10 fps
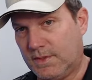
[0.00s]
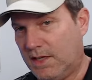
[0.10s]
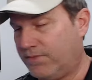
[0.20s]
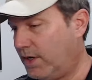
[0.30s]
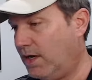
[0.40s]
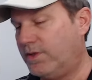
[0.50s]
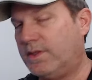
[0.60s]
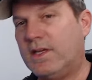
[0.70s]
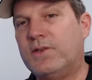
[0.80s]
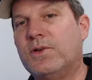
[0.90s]
if
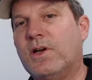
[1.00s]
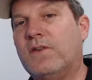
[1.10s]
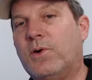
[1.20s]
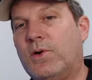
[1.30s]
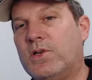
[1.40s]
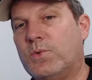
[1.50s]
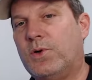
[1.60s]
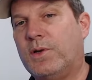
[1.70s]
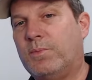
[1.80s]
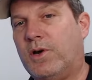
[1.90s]
everything in your golf cart is
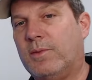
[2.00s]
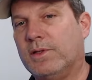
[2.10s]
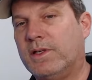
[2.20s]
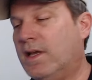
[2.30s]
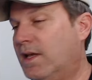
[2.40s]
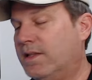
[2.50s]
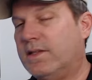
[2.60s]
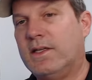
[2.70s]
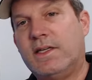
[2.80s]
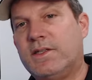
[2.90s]
working properly,
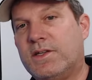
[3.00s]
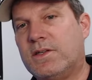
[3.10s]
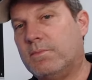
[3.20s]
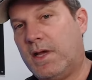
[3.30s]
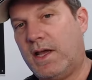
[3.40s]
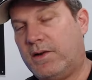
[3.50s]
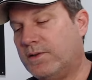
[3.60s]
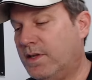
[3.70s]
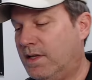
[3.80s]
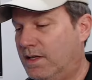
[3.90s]
then it doesn't
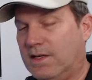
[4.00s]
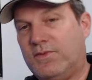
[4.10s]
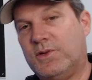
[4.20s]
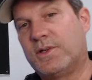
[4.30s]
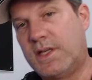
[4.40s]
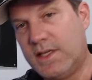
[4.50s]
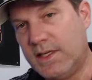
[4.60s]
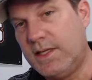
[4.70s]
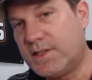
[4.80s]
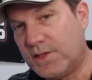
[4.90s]
matter if your
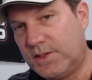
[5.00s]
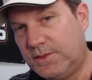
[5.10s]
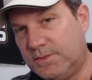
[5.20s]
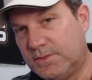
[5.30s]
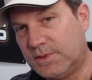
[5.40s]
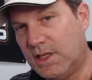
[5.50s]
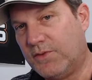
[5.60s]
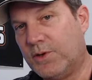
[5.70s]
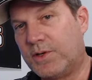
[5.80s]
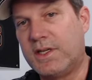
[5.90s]
key is on,
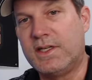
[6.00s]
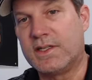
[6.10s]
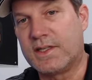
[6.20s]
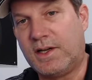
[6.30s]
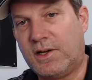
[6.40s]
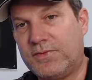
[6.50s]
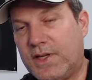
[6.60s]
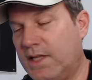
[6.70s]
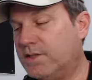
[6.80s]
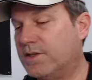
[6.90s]
if your key is off,
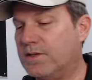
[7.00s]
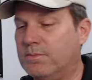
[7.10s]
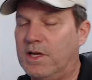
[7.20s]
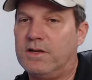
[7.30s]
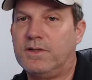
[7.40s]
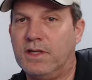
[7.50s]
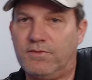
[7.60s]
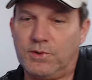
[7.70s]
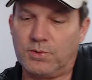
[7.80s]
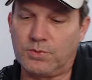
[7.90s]
it doesn't matter
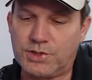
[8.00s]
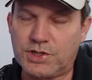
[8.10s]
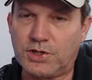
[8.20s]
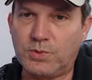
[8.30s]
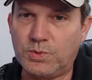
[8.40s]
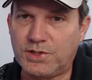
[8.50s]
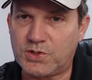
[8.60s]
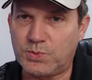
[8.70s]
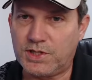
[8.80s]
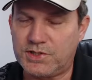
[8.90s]
if your tow run
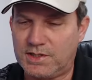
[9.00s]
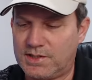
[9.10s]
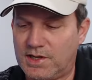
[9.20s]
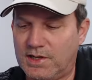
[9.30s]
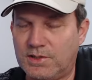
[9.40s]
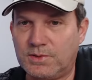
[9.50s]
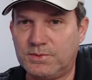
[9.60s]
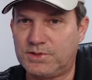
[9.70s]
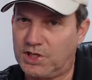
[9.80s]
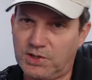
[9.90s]
switch is
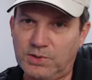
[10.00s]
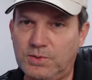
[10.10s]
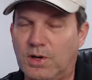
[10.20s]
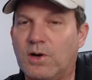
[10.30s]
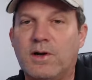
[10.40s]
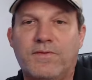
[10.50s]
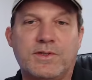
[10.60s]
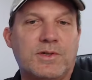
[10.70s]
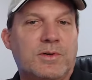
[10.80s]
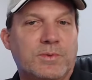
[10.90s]
on tow or if
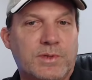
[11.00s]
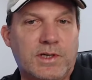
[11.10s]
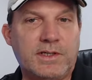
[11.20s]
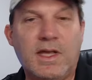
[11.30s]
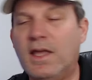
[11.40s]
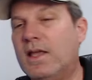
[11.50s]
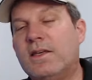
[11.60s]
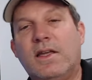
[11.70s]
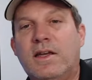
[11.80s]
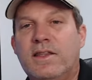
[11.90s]
it's on run.
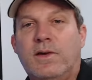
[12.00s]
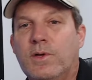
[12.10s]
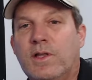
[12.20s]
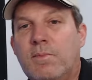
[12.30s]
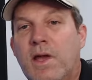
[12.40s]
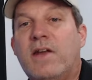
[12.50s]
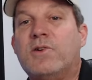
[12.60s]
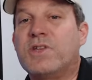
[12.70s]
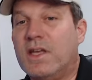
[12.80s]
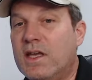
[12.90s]
None of that really
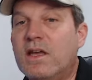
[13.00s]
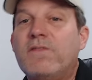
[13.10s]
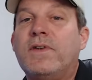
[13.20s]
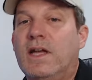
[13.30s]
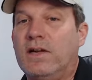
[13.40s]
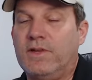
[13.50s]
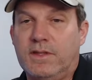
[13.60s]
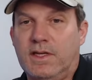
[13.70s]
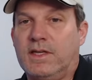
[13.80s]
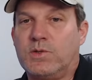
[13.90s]
matters if
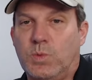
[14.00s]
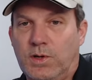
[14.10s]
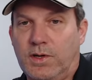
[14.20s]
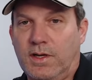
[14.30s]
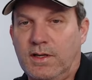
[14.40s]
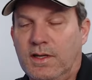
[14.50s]
everything is working.